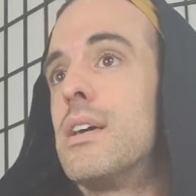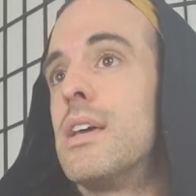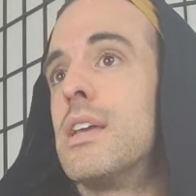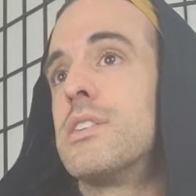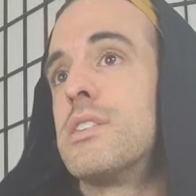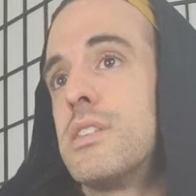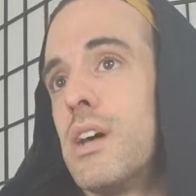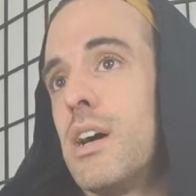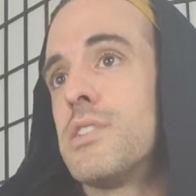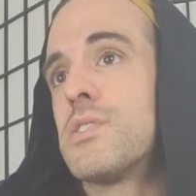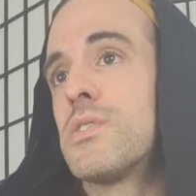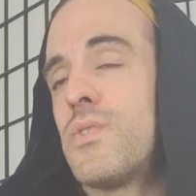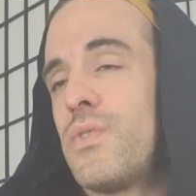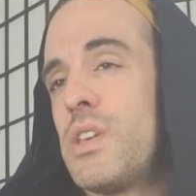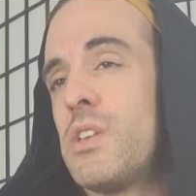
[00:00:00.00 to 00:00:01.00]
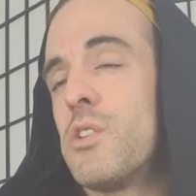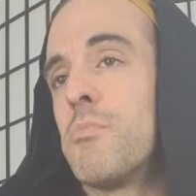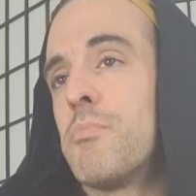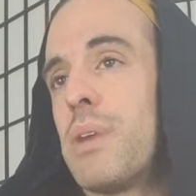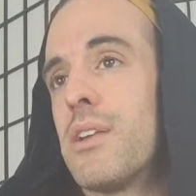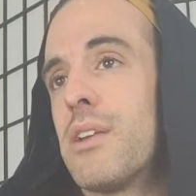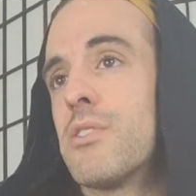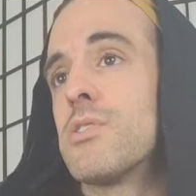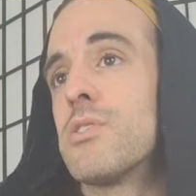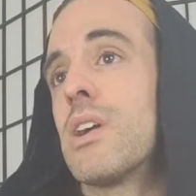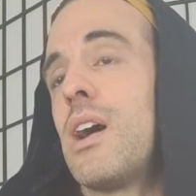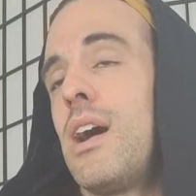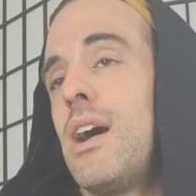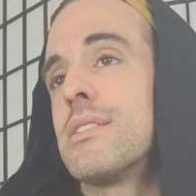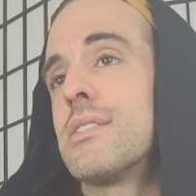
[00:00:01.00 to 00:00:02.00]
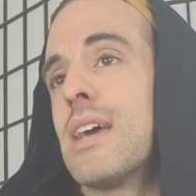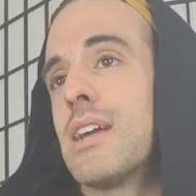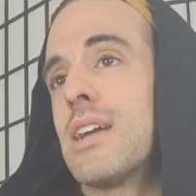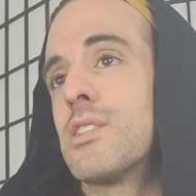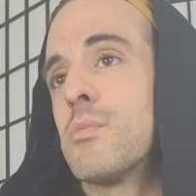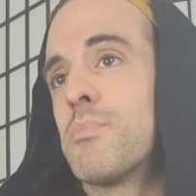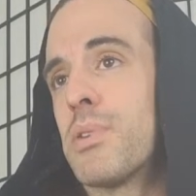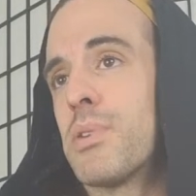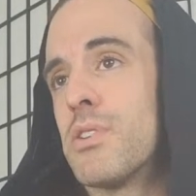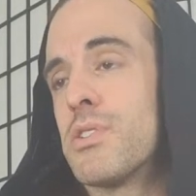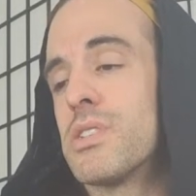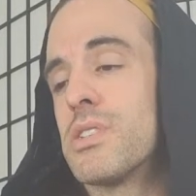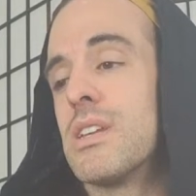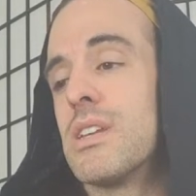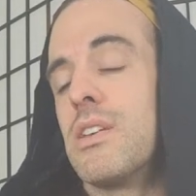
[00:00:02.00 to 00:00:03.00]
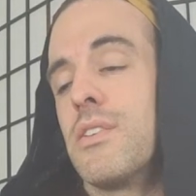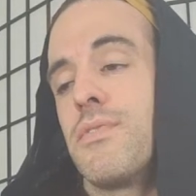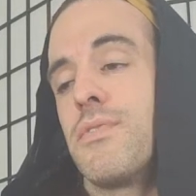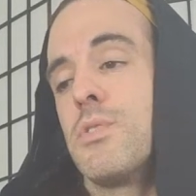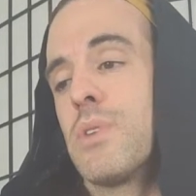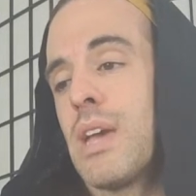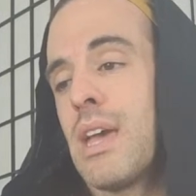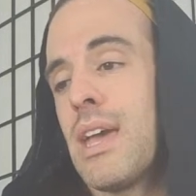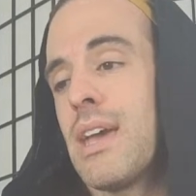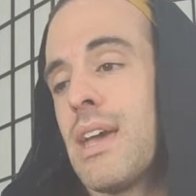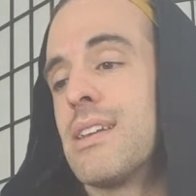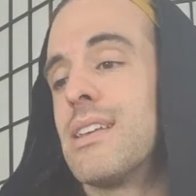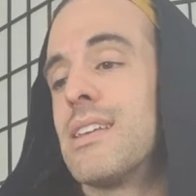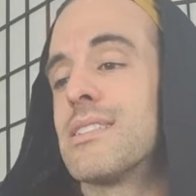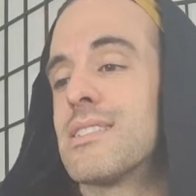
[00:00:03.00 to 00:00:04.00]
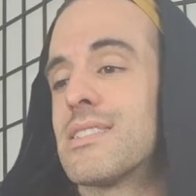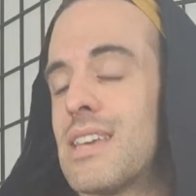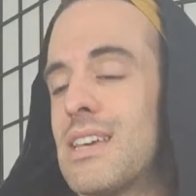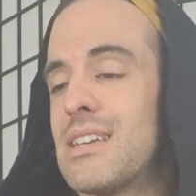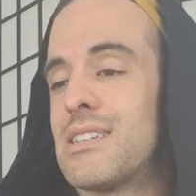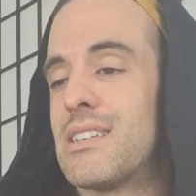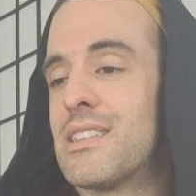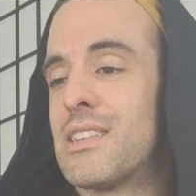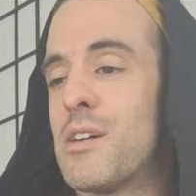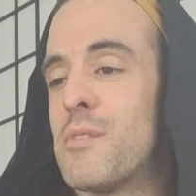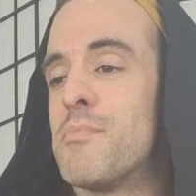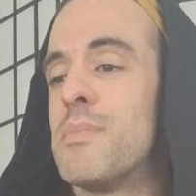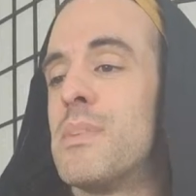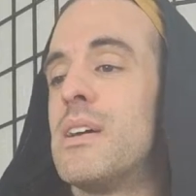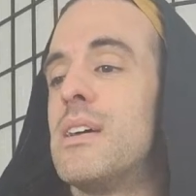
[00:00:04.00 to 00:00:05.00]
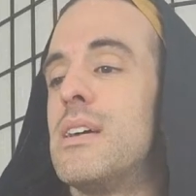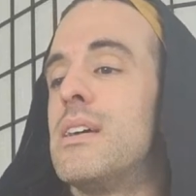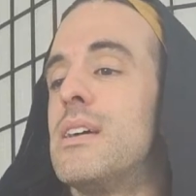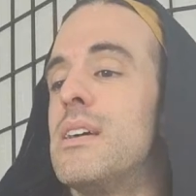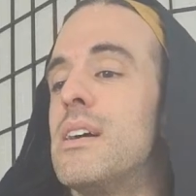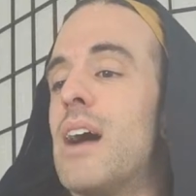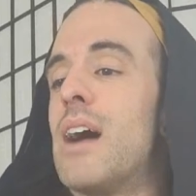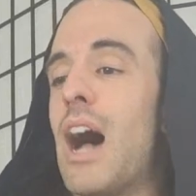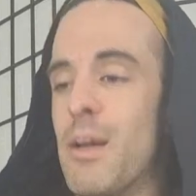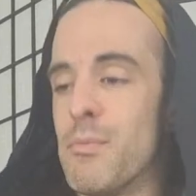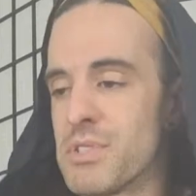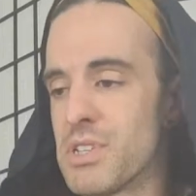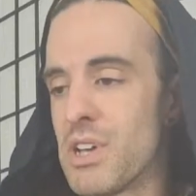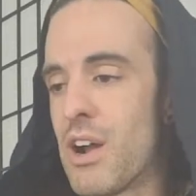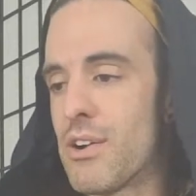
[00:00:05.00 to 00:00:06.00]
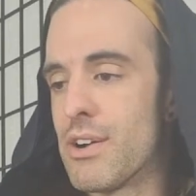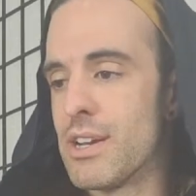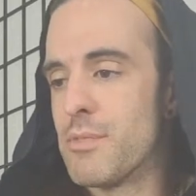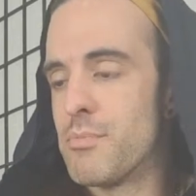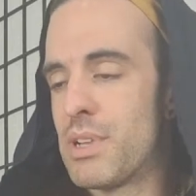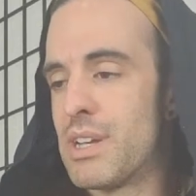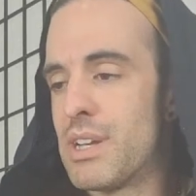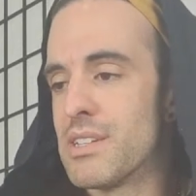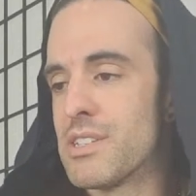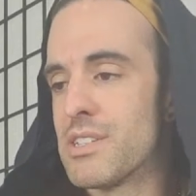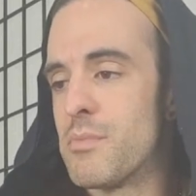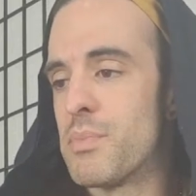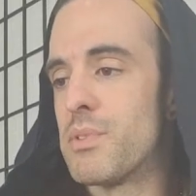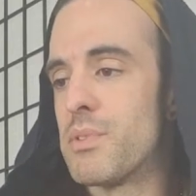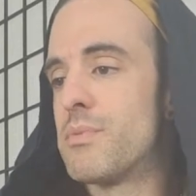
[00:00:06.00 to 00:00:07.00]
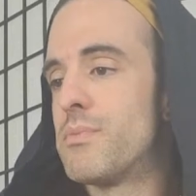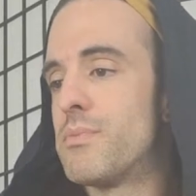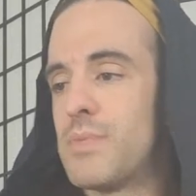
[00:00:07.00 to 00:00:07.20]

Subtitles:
it does feel better to contact the person if you can and say to them, I'm sorry, plain and simple.